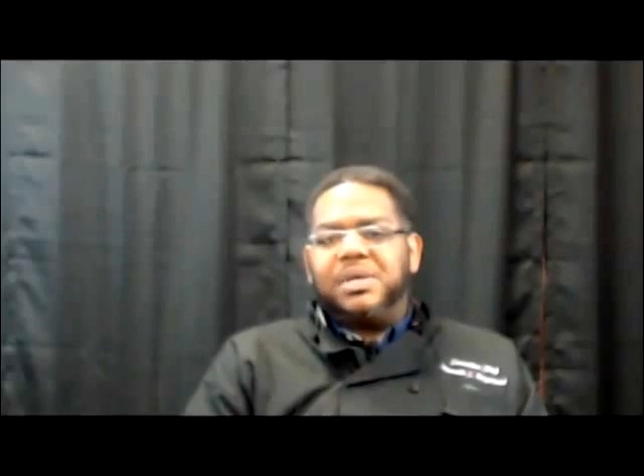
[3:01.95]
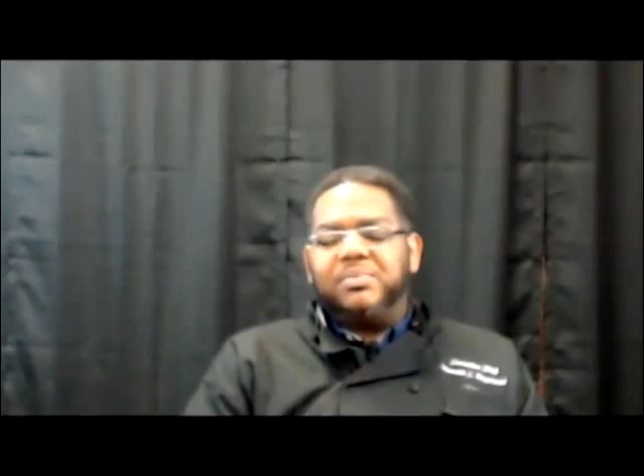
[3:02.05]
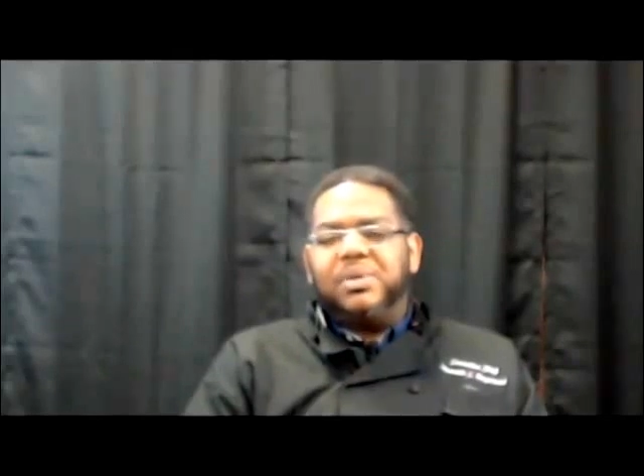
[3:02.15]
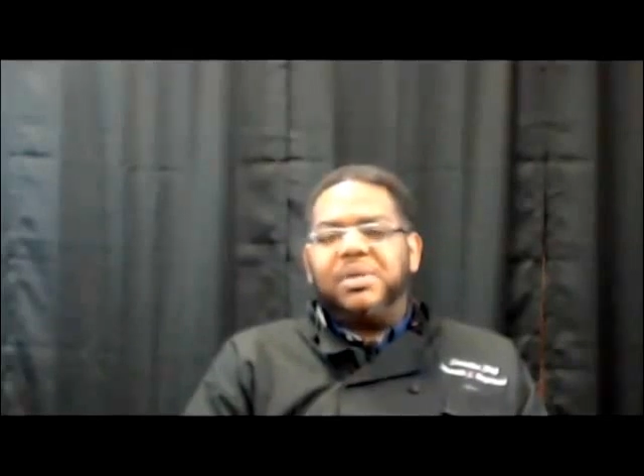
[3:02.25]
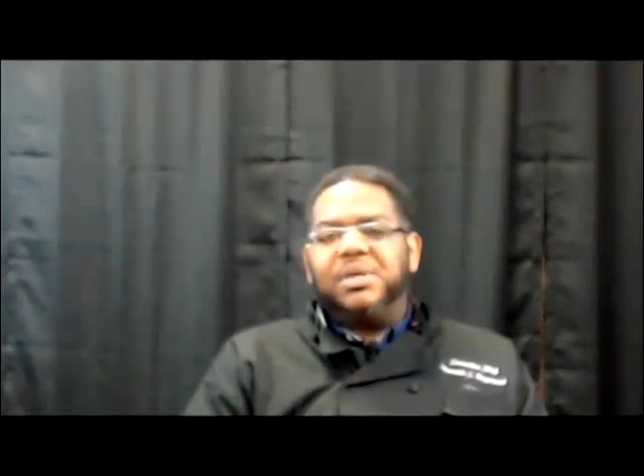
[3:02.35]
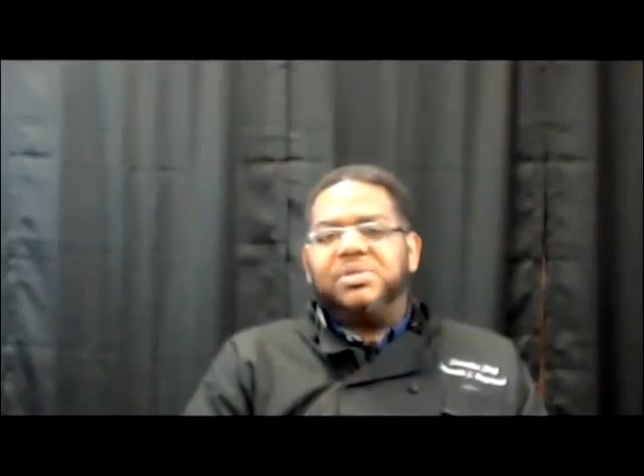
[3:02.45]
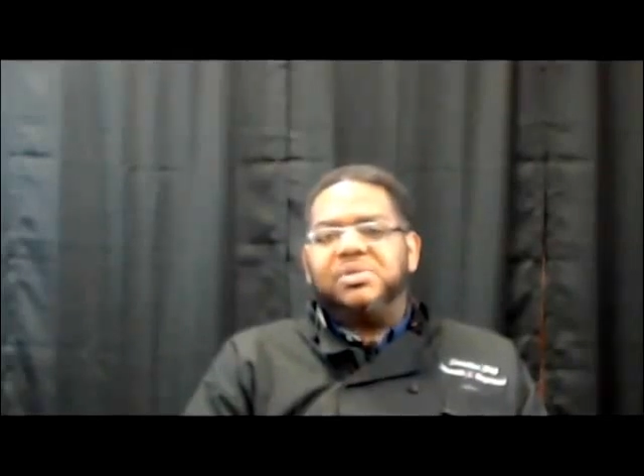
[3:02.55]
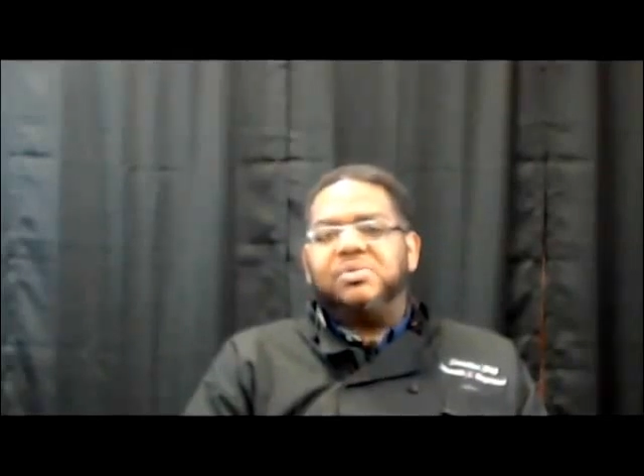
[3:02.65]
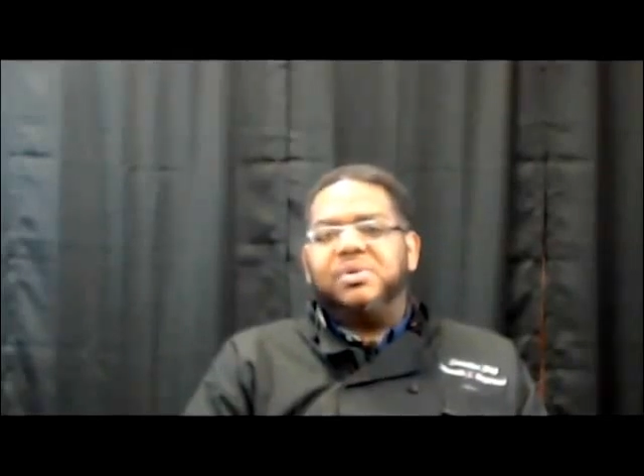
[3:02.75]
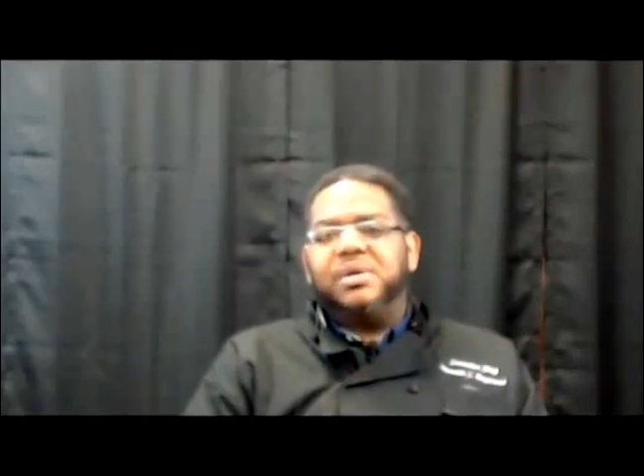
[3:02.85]
they really
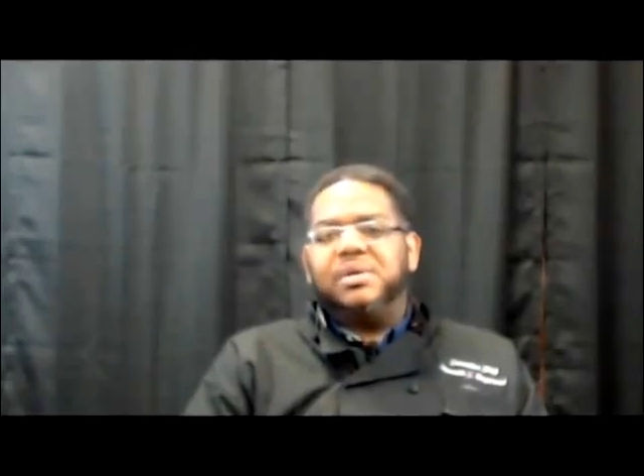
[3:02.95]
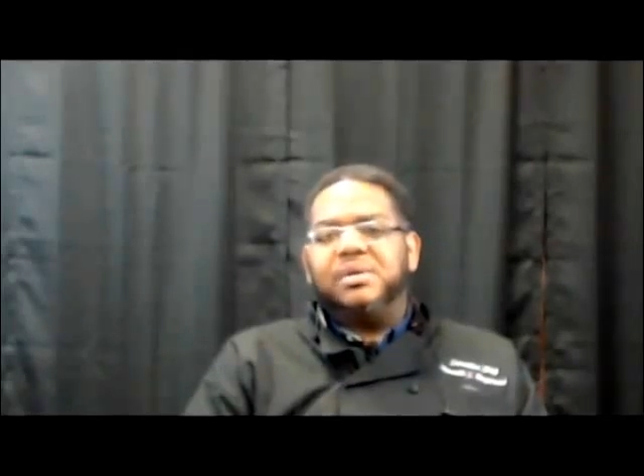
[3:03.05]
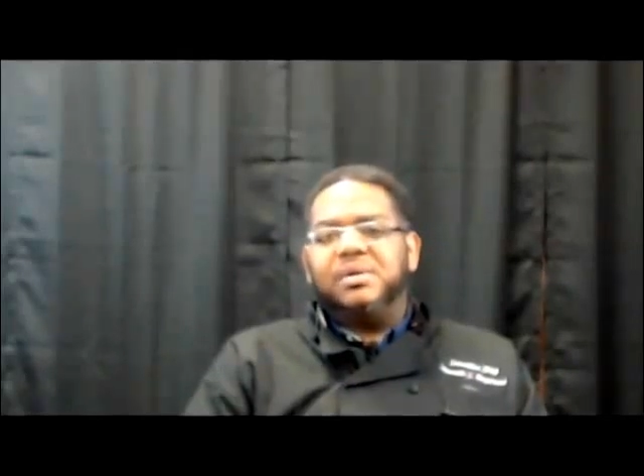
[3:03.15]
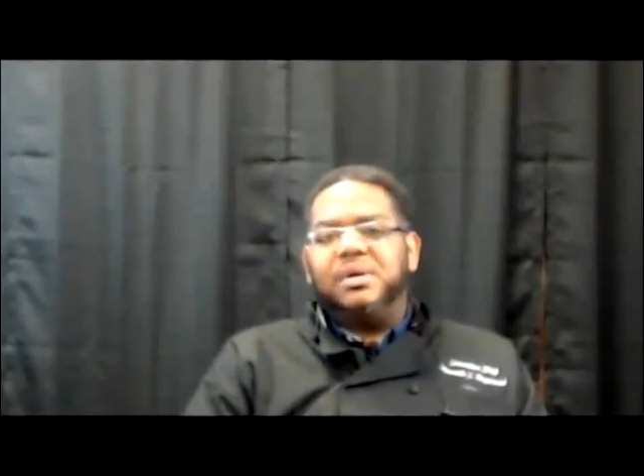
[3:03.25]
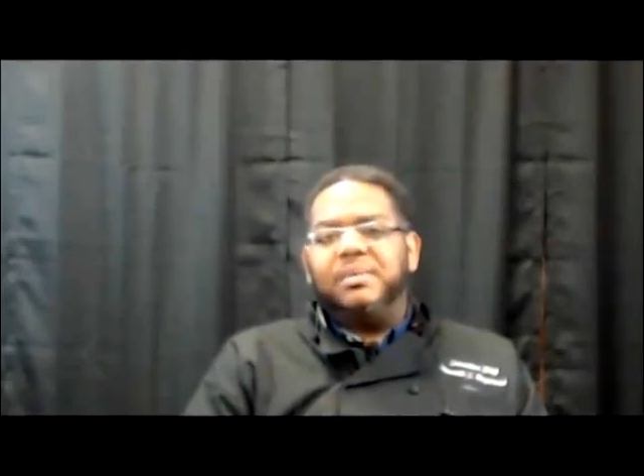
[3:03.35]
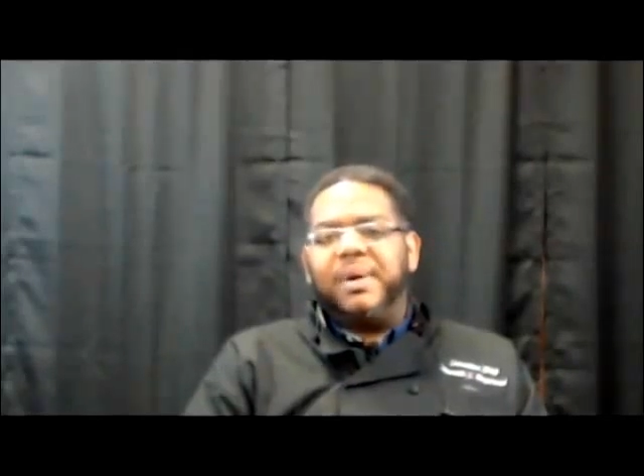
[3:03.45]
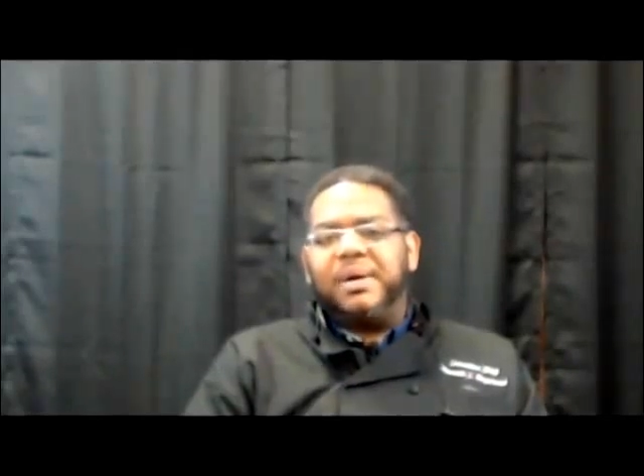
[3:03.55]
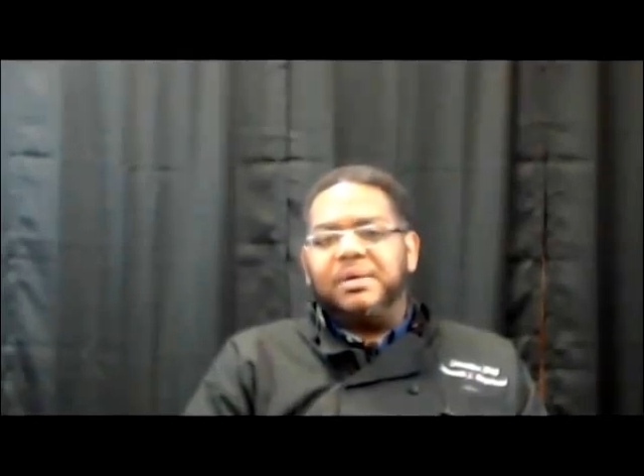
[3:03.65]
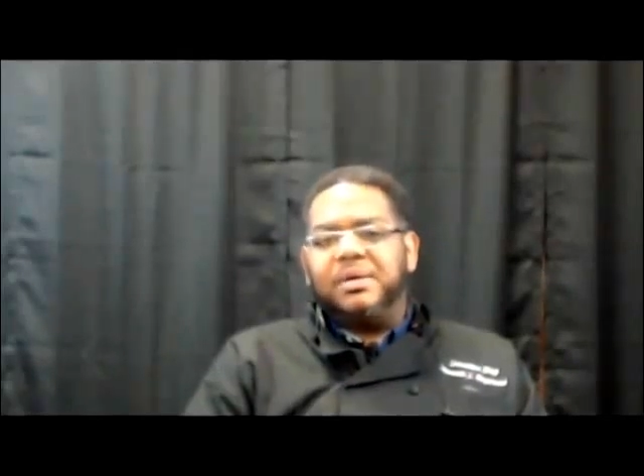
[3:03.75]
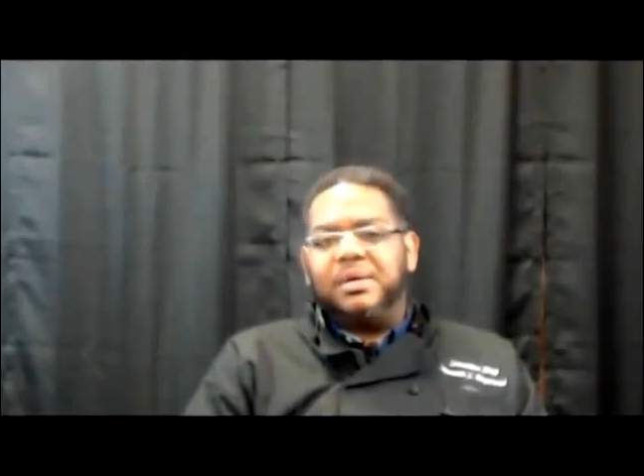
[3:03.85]
enjoyed uh, my
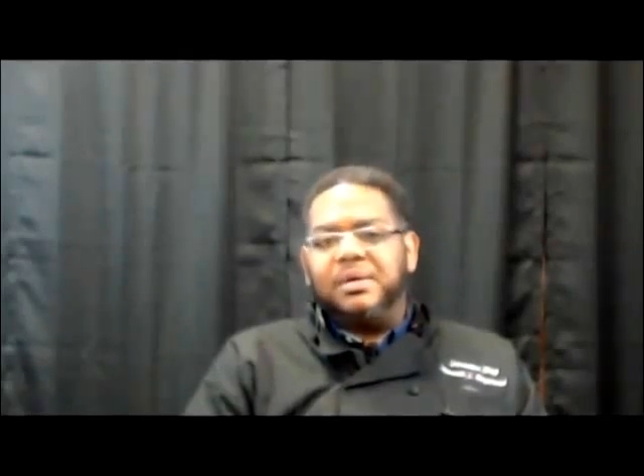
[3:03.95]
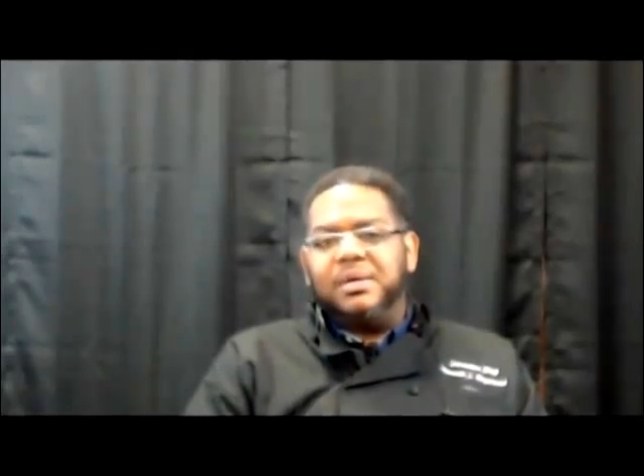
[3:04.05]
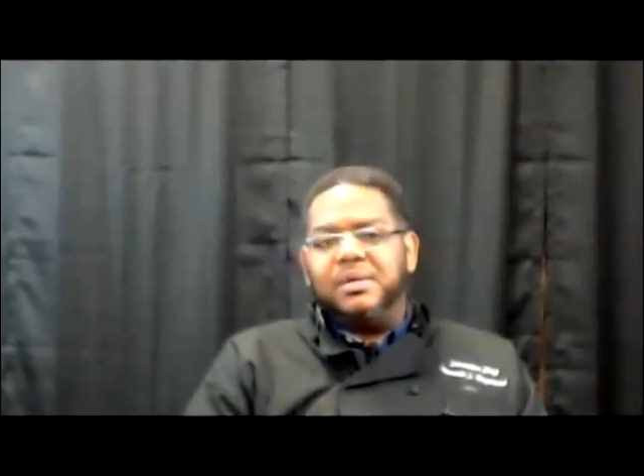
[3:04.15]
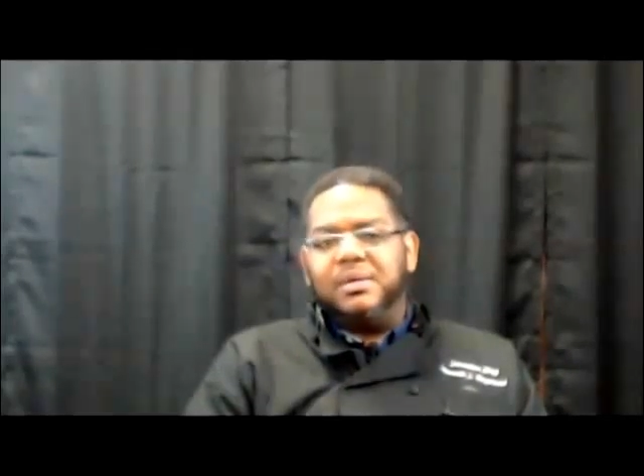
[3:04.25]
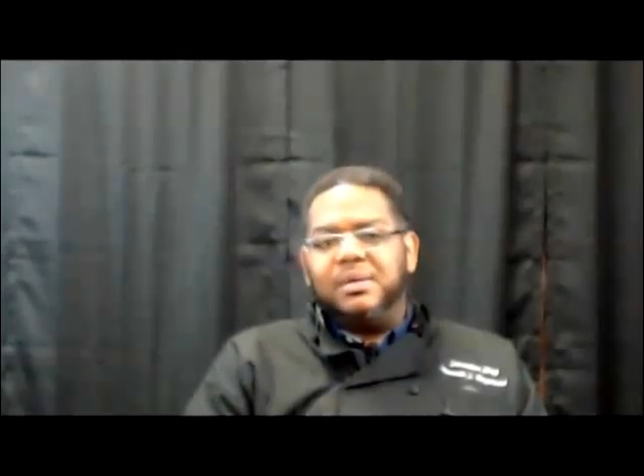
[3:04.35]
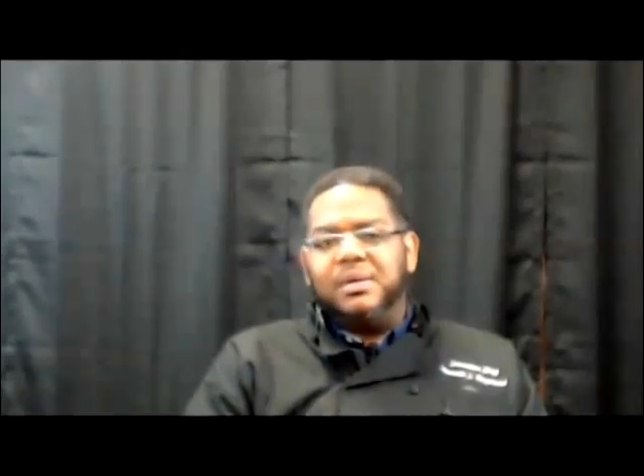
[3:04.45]
cooking, and